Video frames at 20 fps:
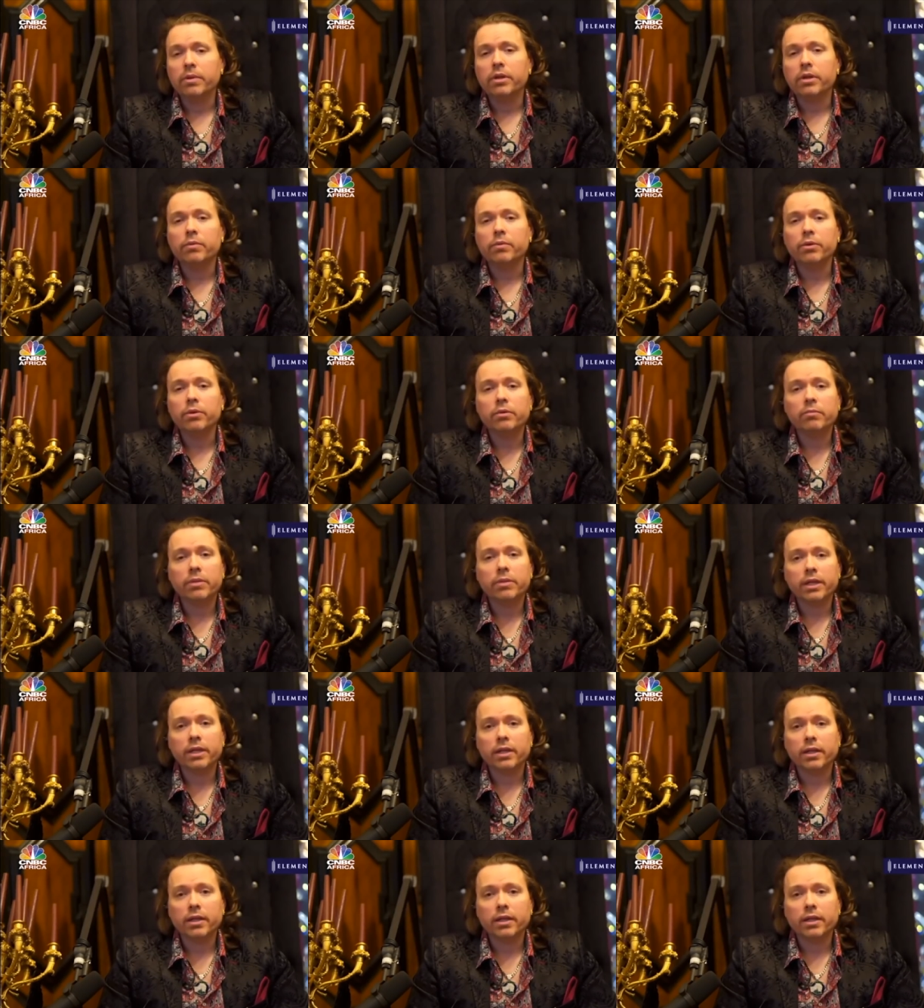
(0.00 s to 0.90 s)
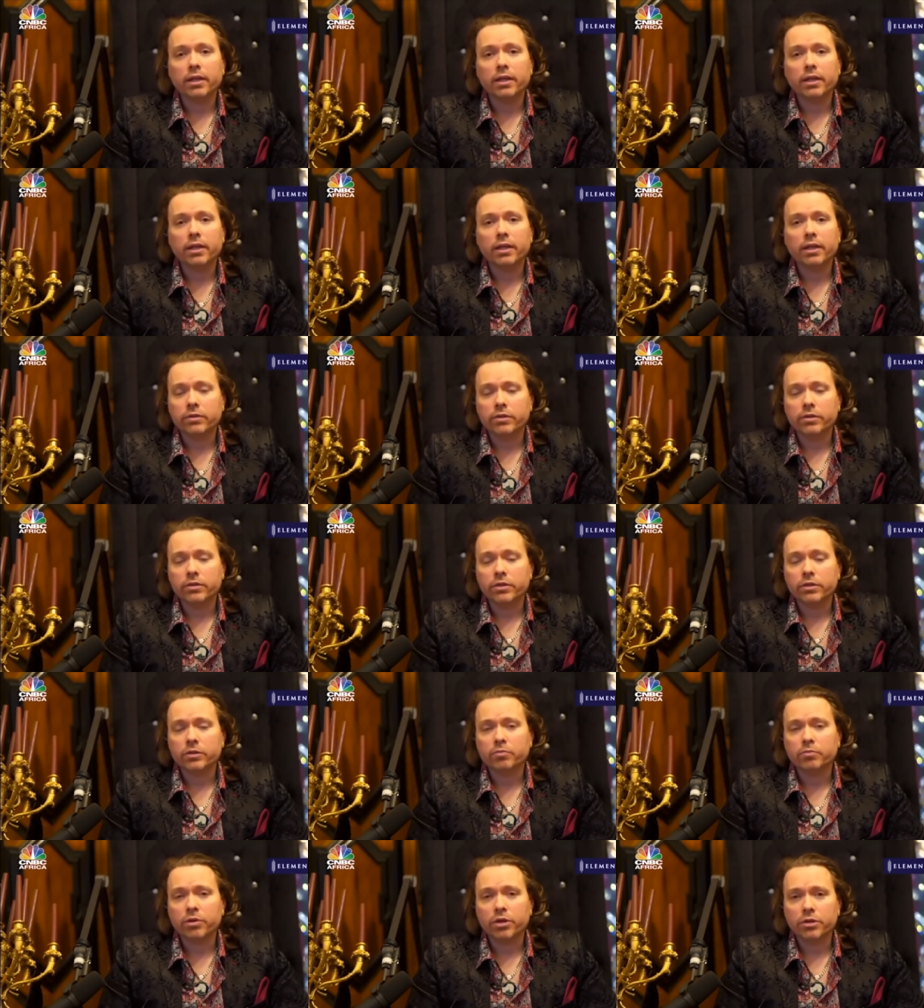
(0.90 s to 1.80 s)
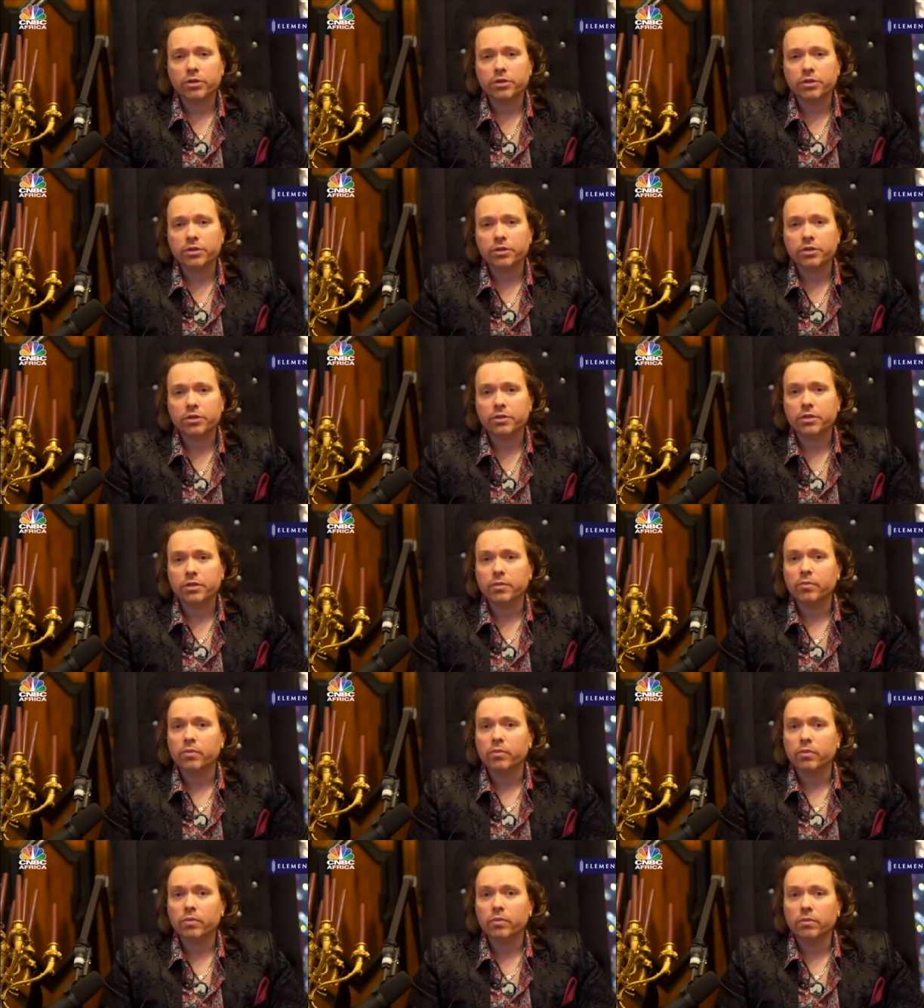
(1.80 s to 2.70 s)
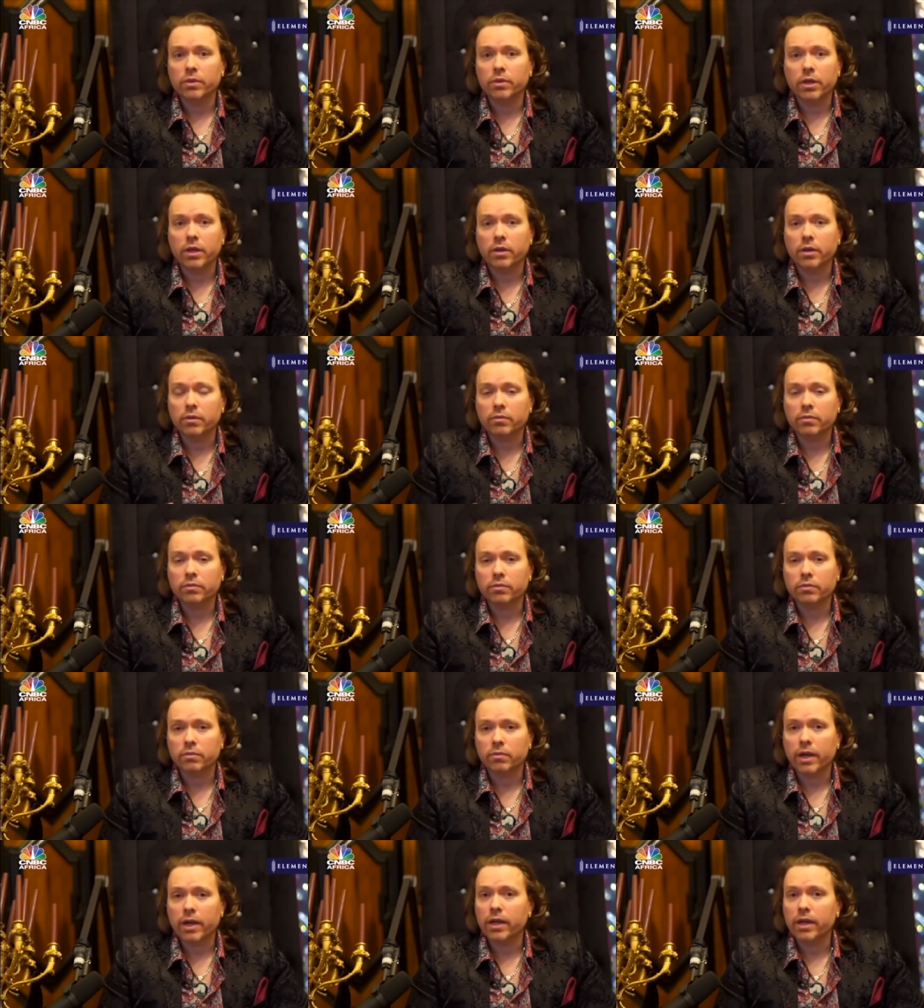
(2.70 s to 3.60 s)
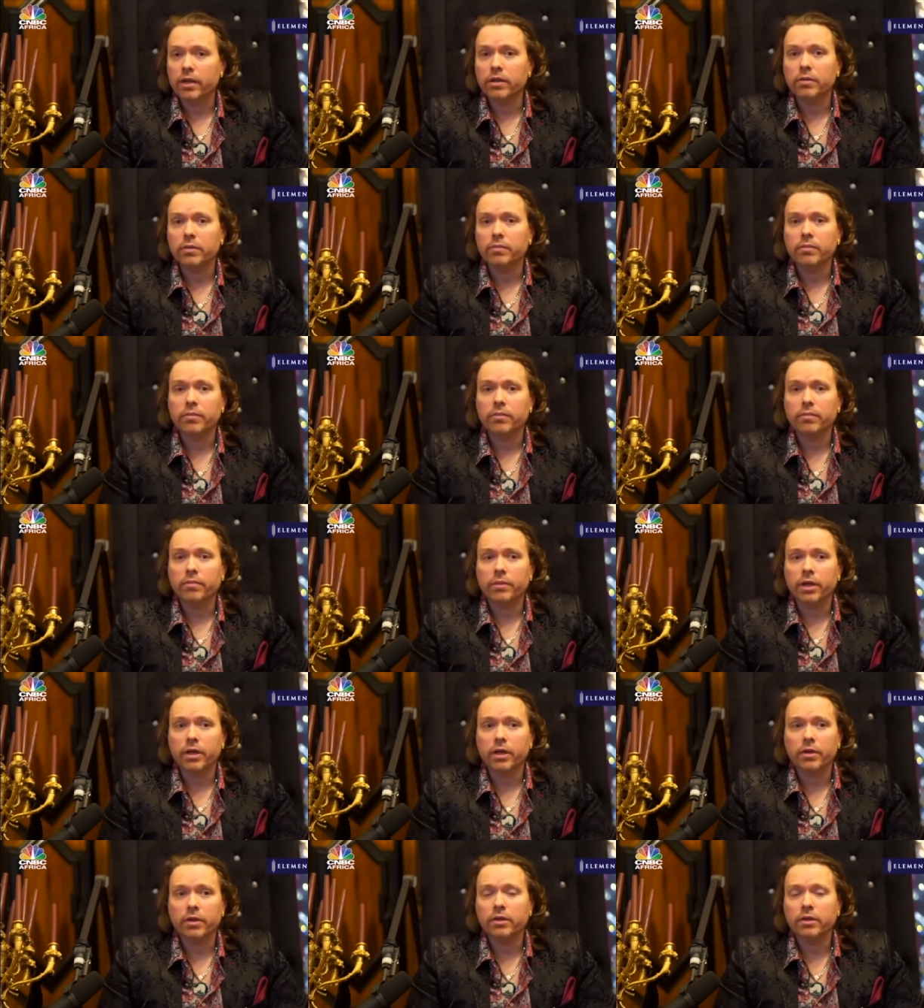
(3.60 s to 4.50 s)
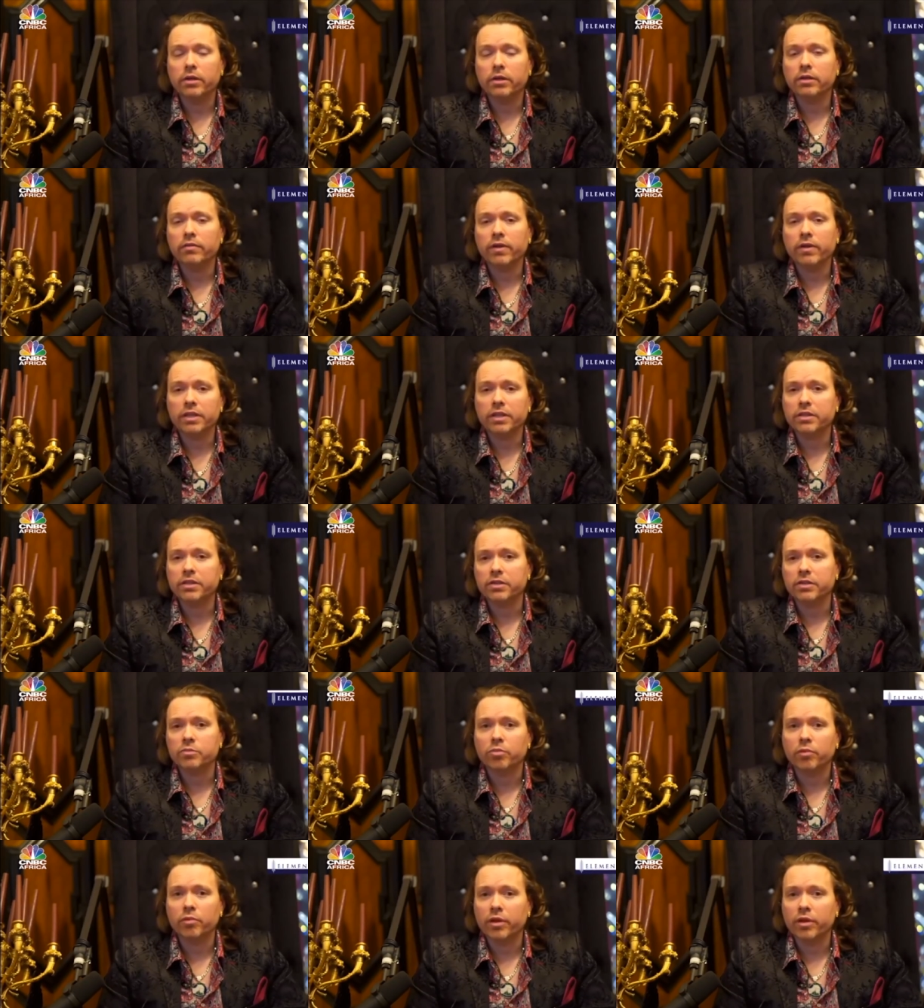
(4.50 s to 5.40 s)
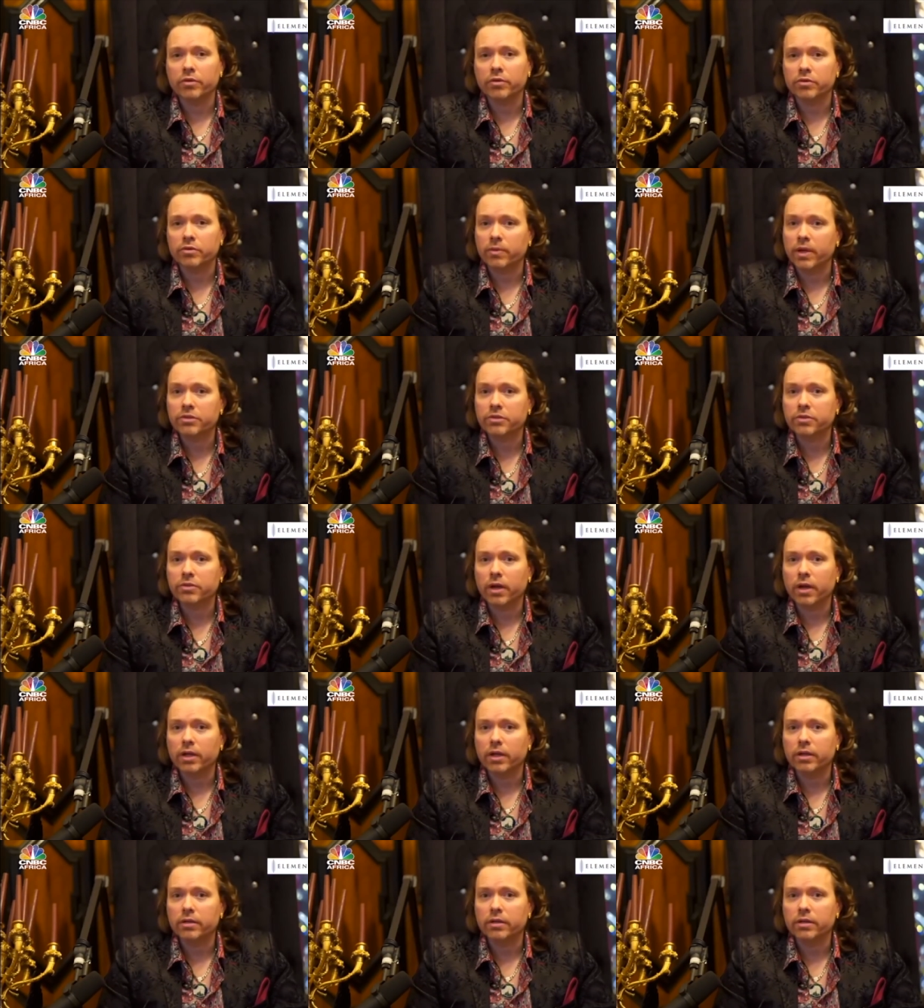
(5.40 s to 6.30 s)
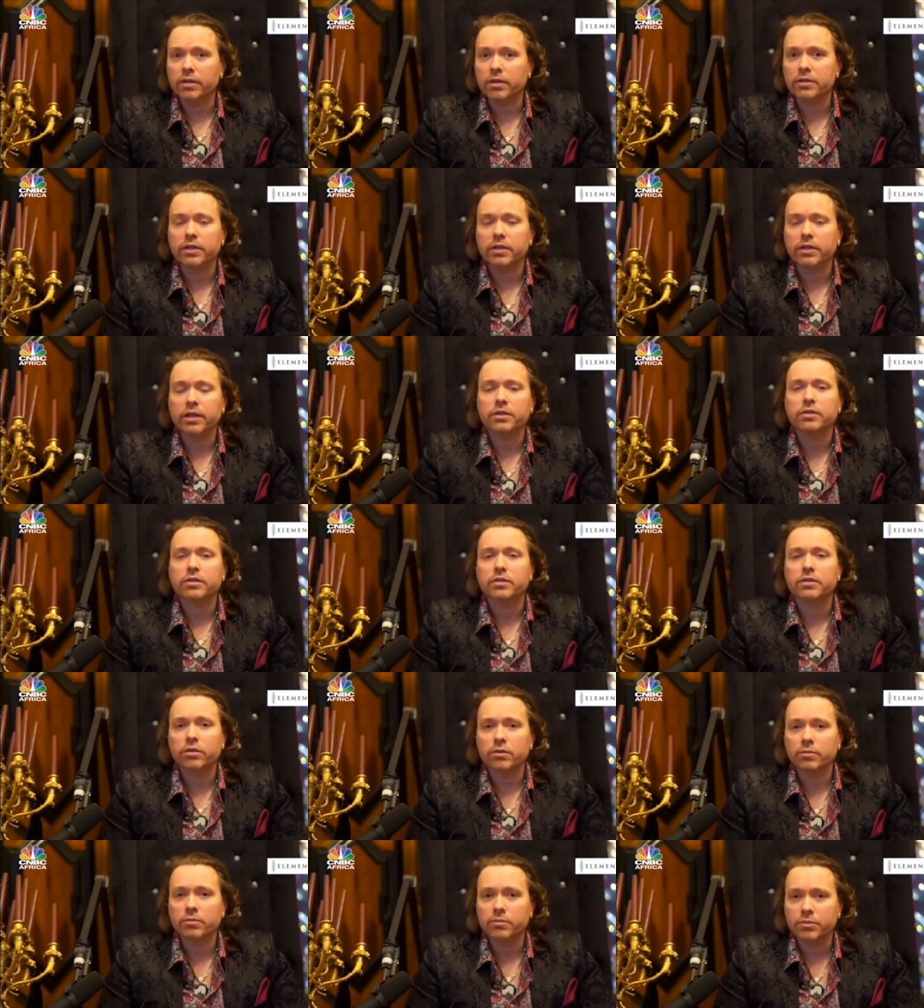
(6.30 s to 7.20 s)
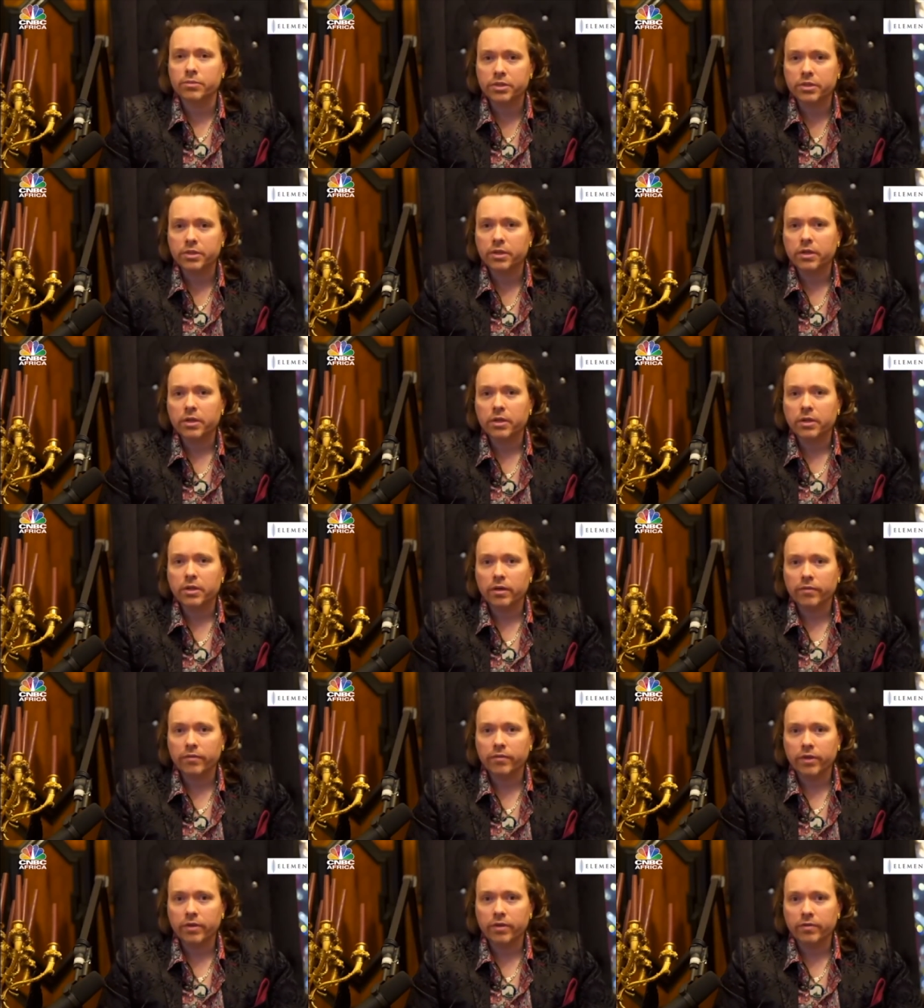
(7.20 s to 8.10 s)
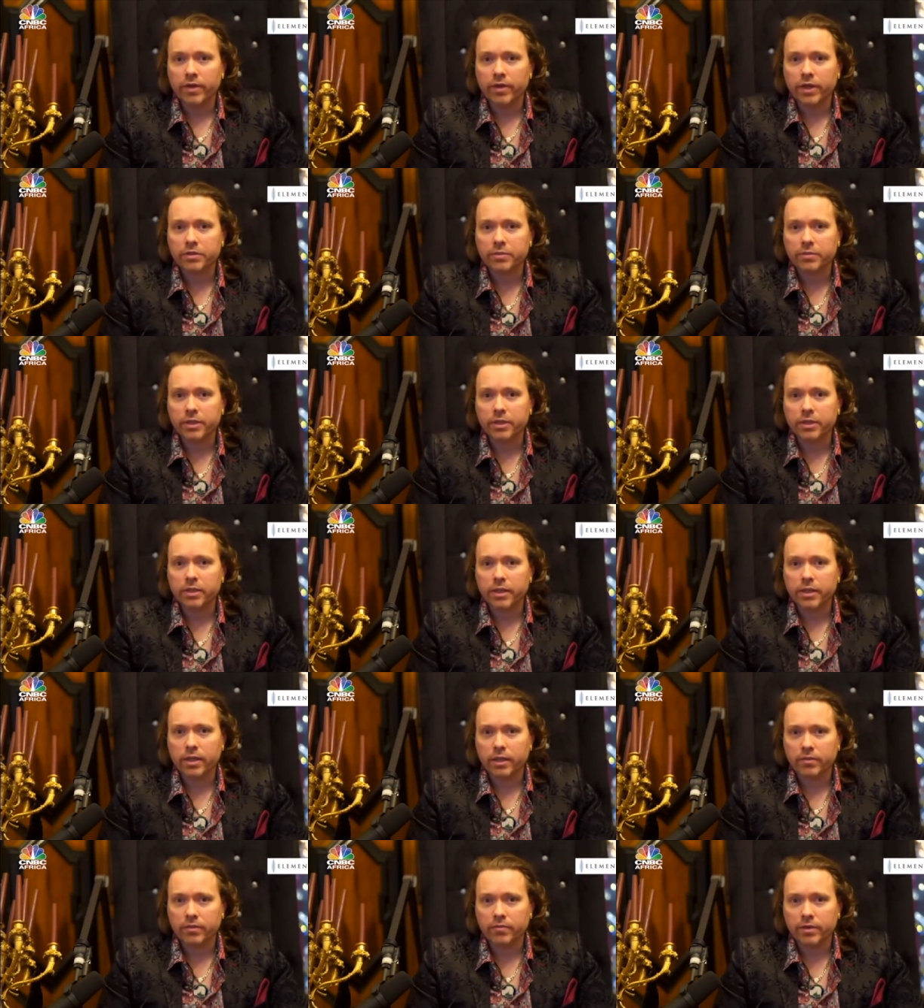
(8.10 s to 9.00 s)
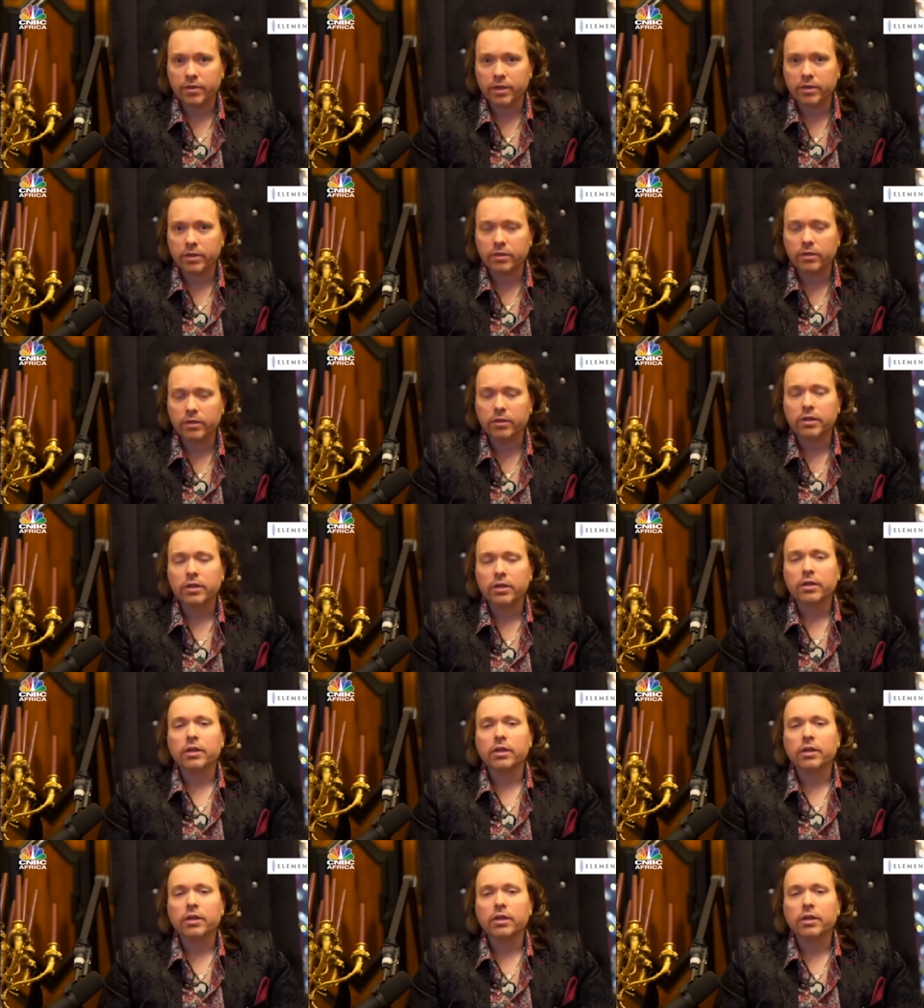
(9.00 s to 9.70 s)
but he wouldn't be allowed to just purchase some, random, he couldn't invest in his brother's restaurant. It's against the terms of the investment vehicle.